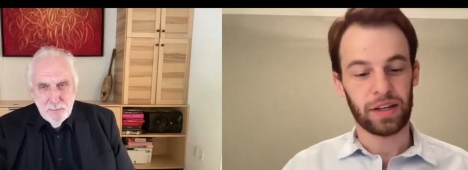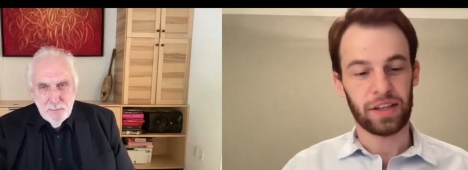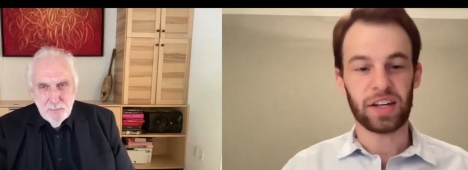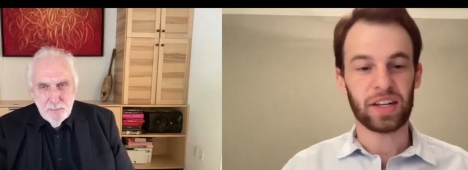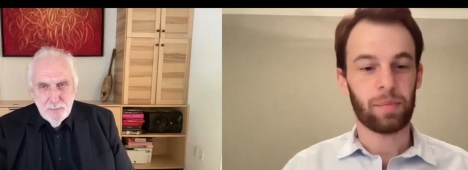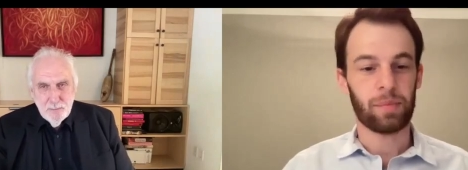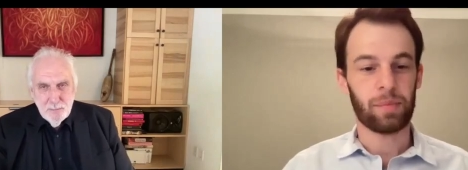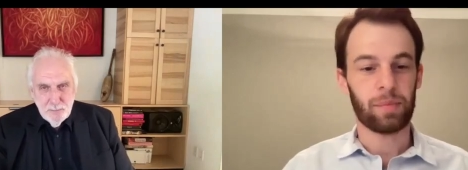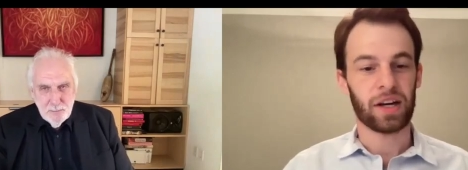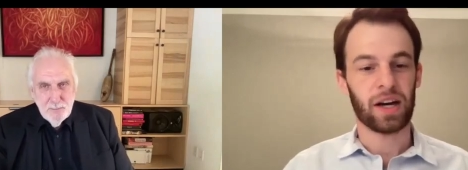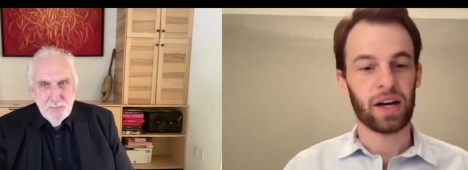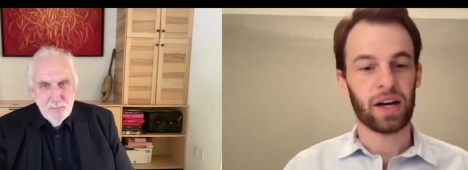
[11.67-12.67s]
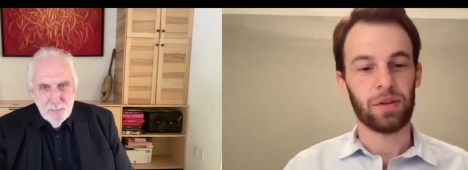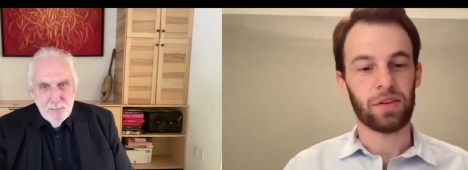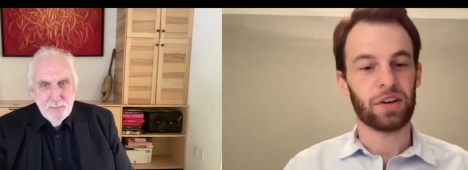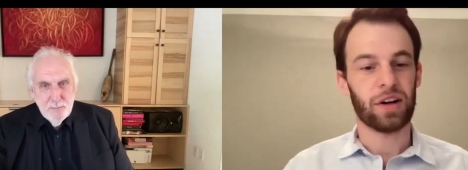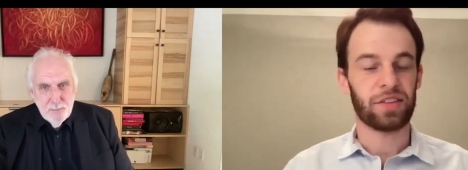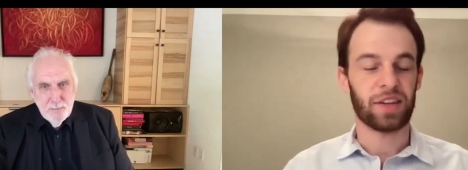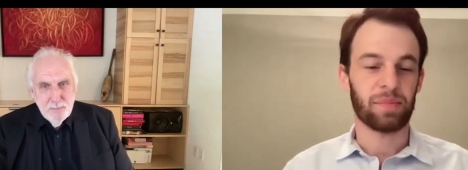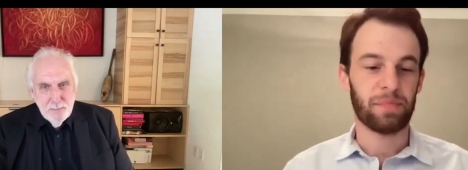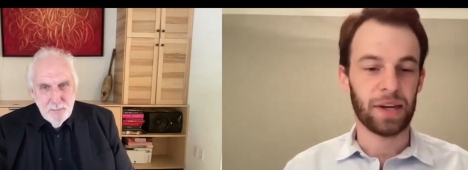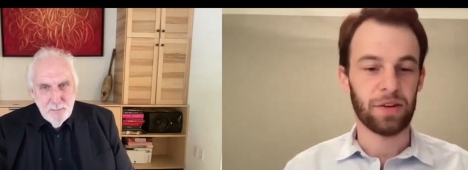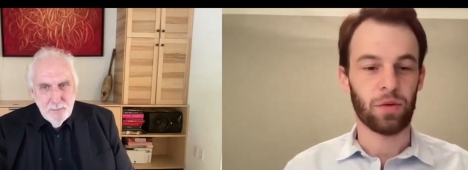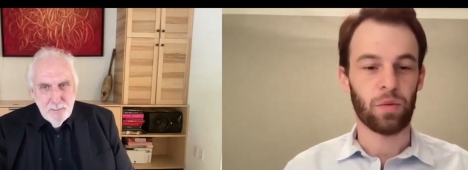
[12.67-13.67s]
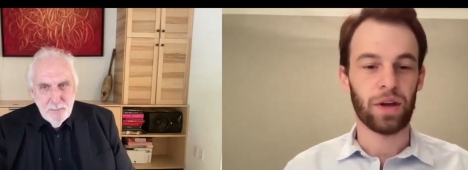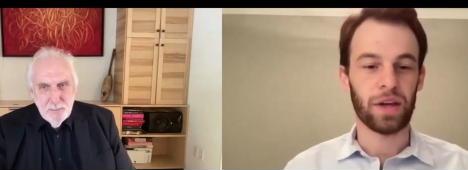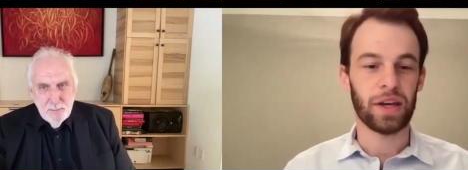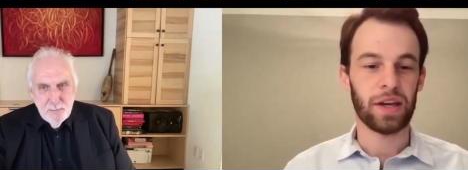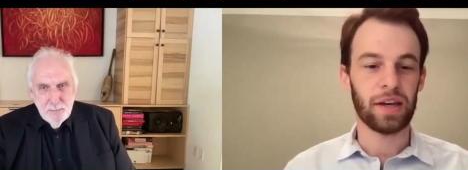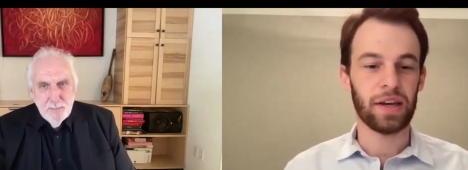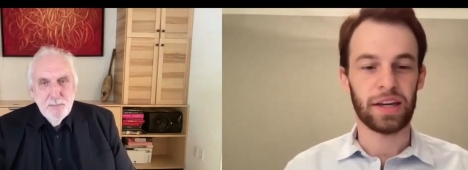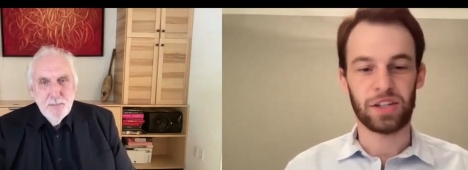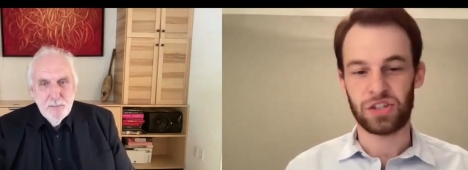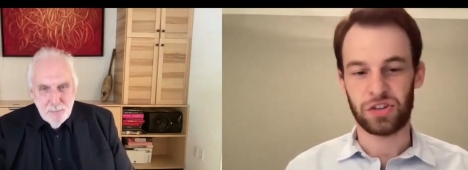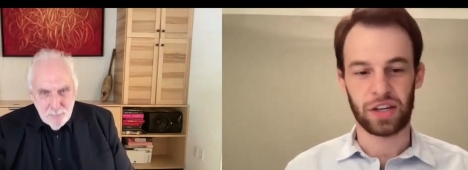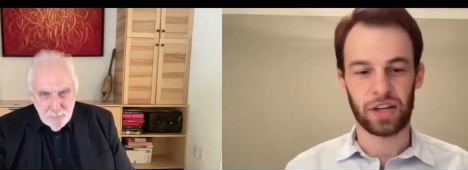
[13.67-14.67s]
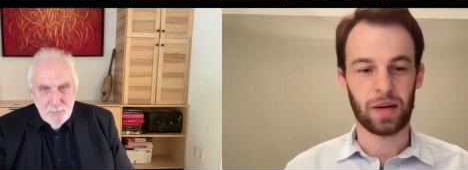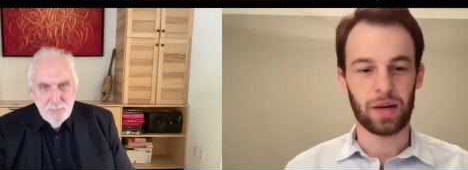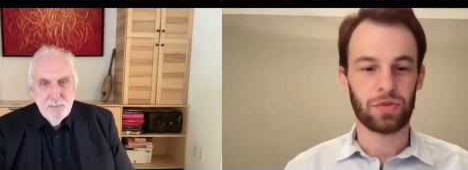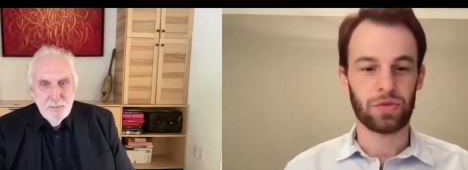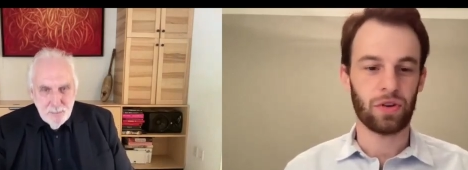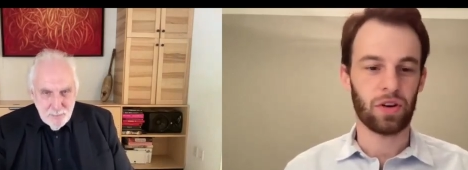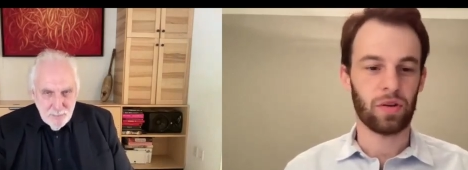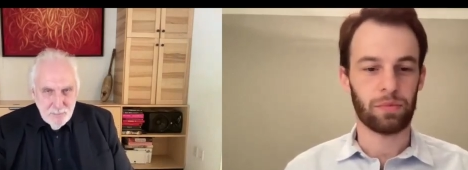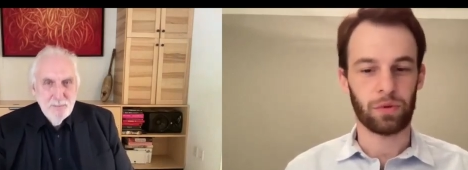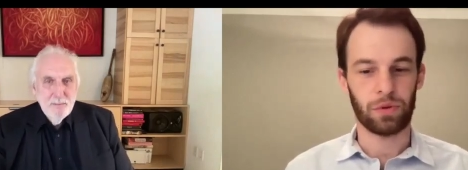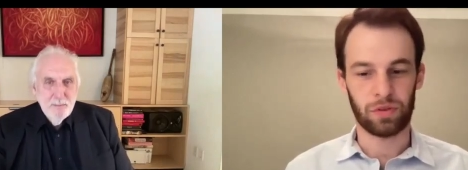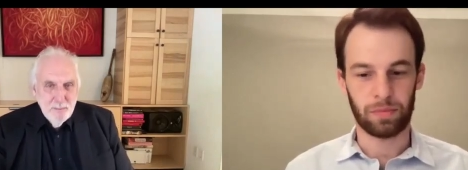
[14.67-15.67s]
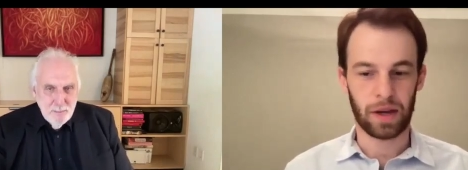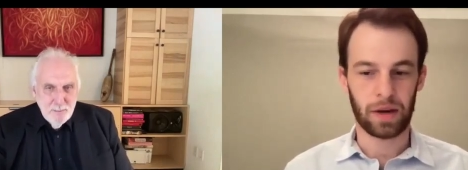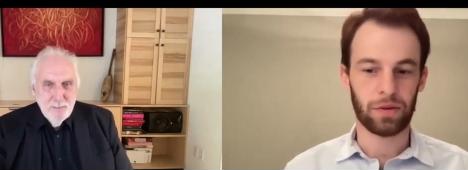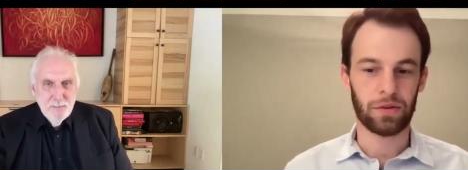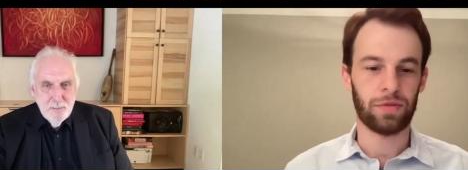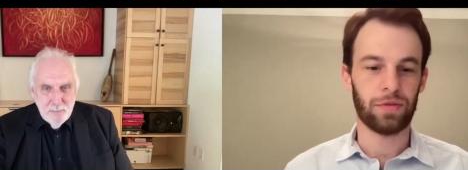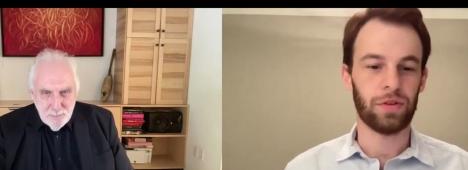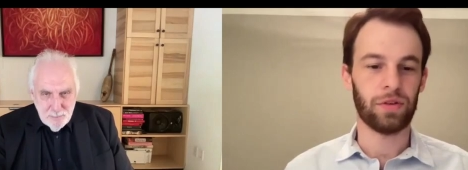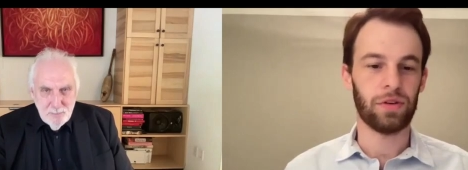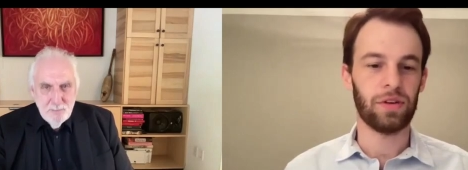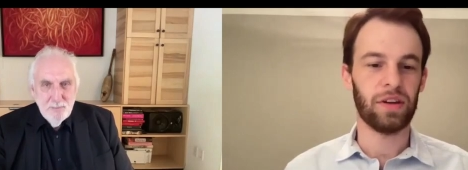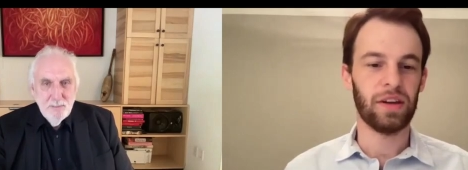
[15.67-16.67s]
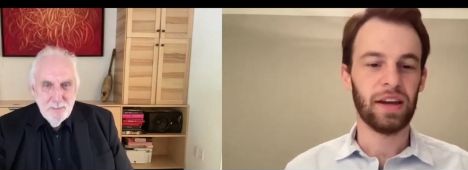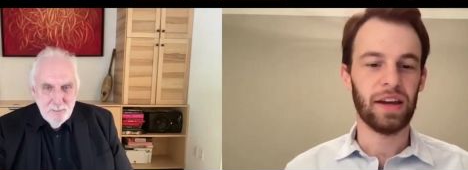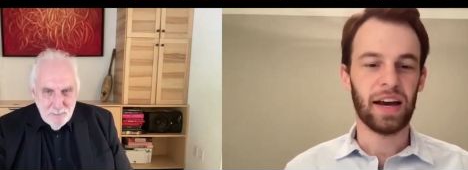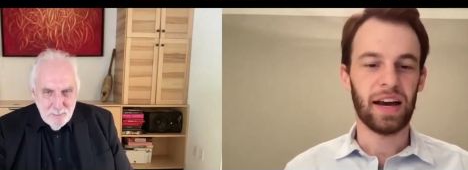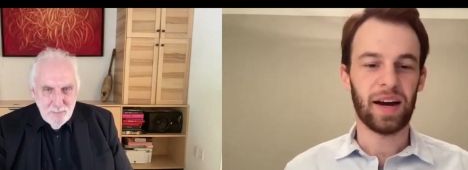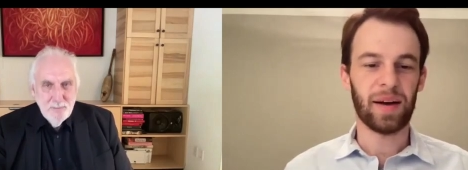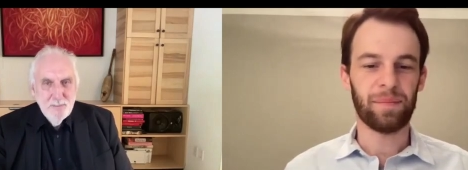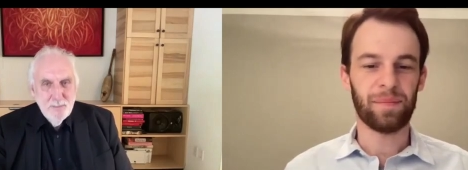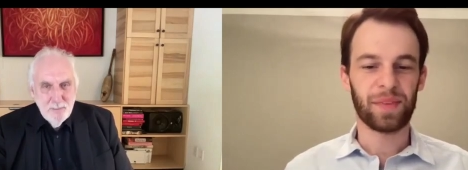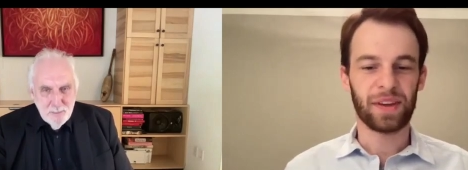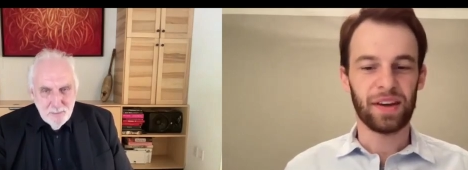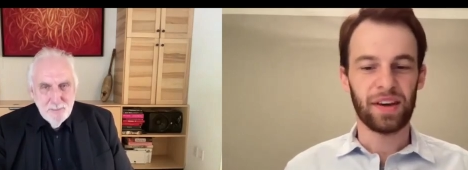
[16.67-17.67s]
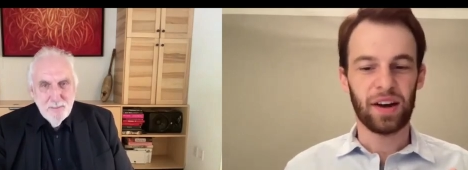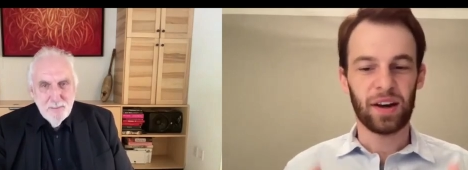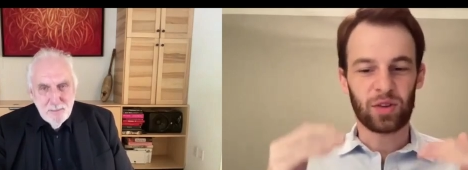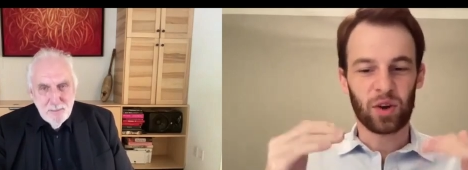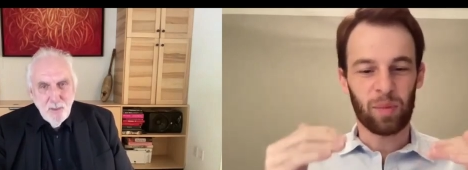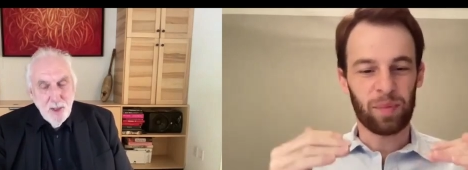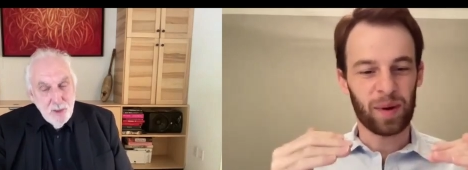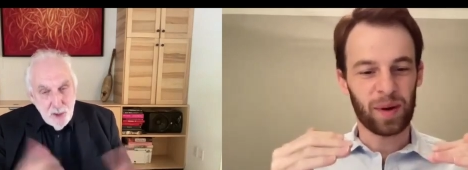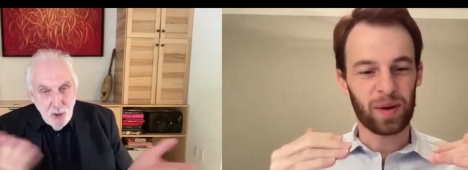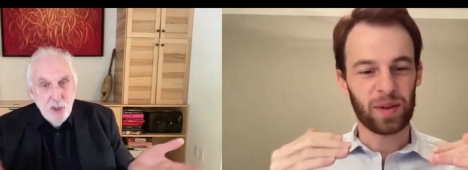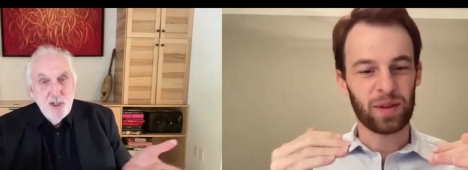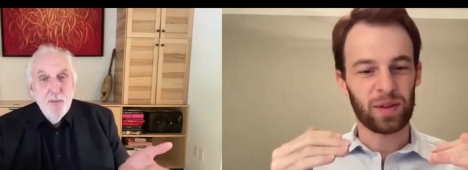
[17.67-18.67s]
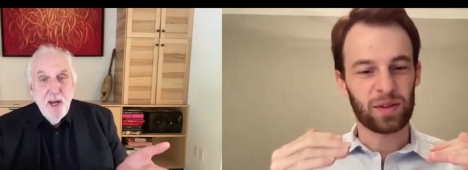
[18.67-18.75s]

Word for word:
Speaker 1: young up and comers, guys like Peter Weir and Gillian Armstrong, Bruce Beresford, um, atop a